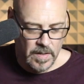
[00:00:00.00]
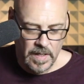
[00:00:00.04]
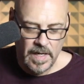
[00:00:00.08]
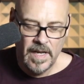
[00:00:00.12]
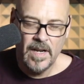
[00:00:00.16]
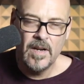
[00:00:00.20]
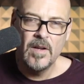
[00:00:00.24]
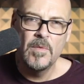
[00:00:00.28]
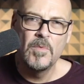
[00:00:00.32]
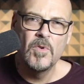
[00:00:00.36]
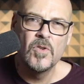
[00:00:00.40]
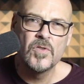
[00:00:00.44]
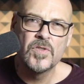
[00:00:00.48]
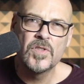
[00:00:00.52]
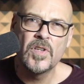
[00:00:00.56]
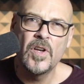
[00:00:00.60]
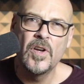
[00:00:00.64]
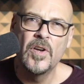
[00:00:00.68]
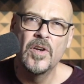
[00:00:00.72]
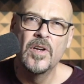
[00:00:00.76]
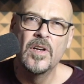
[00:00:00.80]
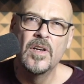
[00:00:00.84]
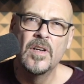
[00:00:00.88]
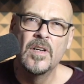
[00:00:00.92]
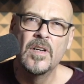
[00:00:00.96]
And I'm
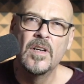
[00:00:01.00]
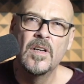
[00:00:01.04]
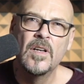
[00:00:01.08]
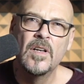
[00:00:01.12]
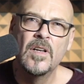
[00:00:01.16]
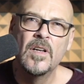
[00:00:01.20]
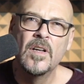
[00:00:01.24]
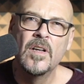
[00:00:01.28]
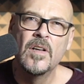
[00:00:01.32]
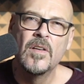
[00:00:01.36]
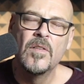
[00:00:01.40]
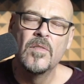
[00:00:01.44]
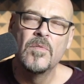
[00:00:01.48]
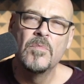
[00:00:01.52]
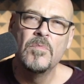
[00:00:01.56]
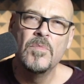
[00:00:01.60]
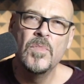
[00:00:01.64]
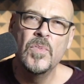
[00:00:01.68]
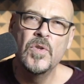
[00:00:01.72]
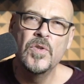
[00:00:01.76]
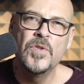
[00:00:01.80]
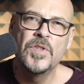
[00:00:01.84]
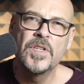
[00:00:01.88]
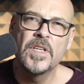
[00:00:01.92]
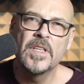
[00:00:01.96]
also
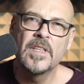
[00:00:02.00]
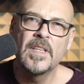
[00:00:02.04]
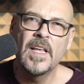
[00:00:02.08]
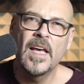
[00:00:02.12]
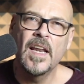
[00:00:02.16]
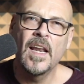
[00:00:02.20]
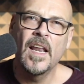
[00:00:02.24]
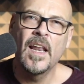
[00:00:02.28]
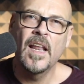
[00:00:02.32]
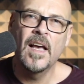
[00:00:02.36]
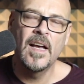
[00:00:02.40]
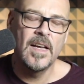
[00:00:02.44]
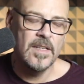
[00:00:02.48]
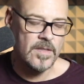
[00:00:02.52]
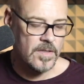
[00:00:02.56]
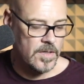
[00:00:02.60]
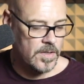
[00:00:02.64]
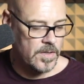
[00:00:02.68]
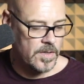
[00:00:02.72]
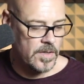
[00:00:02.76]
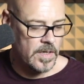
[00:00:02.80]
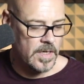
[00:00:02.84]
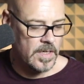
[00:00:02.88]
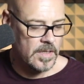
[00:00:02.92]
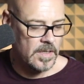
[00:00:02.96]
muting that last
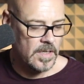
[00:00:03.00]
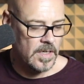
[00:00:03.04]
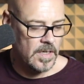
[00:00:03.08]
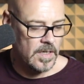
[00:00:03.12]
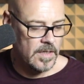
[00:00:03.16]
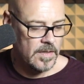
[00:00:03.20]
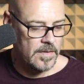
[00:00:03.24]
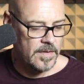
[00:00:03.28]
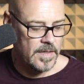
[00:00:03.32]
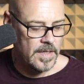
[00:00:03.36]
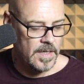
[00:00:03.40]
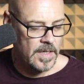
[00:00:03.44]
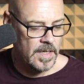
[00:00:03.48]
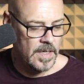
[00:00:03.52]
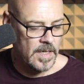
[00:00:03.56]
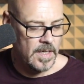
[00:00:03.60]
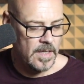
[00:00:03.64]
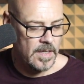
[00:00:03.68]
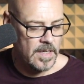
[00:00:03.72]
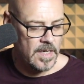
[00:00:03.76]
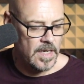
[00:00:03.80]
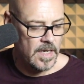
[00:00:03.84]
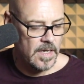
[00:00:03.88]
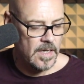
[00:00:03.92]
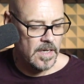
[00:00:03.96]
string, that E
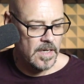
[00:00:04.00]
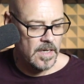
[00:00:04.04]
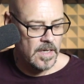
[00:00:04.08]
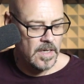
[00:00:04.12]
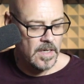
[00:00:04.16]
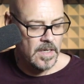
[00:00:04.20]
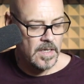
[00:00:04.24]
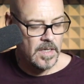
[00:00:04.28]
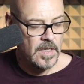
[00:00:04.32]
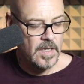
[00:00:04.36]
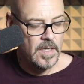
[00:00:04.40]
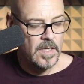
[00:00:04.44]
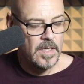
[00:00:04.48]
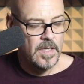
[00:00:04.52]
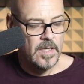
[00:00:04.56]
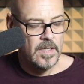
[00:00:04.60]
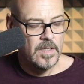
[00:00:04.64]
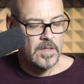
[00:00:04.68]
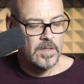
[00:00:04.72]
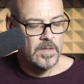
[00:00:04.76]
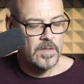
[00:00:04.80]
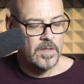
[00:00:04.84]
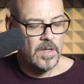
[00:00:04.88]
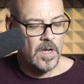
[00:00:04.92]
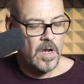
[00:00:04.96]
there.
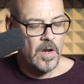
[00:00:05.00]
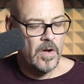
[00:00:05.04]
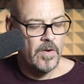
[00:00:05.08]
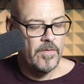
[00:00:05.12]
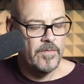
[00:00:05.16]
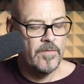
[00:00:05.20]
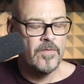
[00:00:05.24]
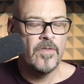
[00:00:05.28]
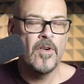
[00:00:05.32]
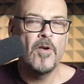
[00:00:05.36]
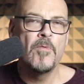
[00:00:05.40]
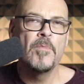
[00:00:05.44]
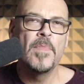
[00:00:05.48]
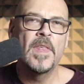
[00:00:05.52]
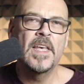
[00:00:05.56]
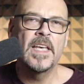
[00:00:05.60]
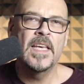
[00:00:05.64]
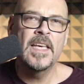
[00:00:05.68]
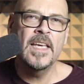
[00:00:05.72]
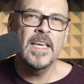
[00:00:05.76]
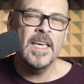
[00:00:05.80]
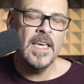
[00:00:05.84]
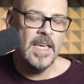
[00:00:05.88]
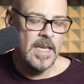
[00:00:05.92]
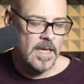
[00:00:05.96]
So from the
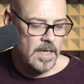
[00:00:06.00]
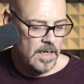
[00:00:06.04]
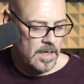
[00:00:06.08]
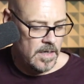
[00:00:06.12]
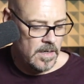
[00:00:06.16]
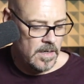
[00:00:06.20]
E,